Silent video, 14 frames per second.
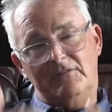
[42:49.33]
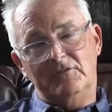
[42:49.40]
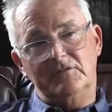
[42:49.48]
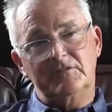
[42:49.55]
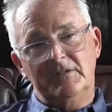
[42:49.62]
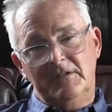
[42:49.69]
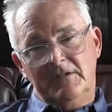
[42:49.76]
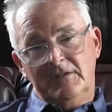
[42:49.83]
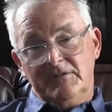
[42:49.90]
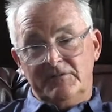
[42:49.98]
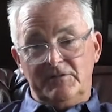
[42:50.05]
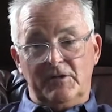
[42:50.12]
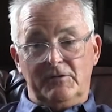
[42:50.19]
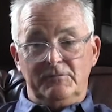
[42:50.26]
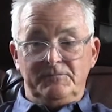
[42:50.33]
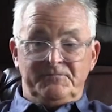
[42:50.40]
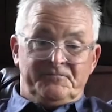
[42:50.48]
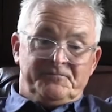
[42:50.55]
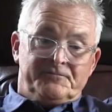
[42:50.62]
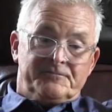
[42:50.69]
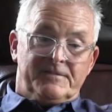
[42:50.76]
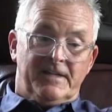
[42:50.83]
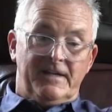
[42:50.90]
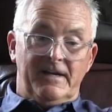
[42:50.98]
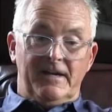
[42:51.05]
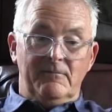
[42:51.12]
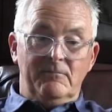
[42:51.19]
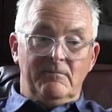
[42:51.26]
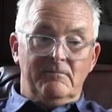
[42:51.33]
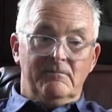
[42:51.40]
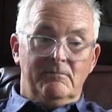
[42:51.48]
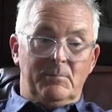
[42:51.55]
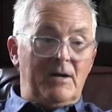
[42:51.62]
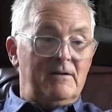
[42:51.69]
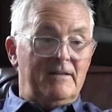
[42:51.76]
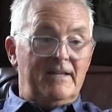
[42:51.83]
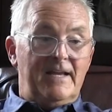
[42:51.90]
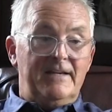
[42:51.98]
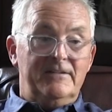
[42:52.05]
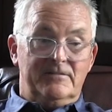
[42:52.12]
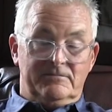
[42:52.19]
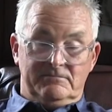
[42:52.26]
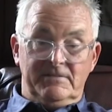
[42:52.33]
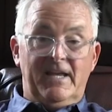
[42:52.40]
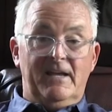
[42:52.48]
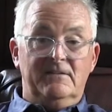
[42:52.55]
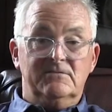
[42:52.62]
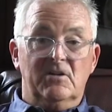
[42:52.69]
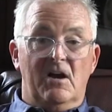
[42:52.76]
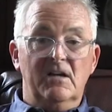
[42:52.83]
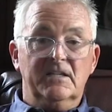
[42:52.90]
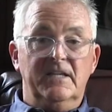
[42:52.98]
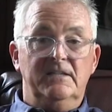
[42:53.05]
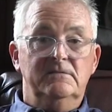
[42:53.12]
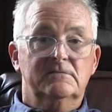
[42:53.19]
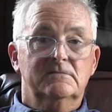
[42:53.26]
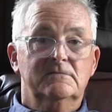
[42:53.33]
levels. So um, part of that is yeah, talking.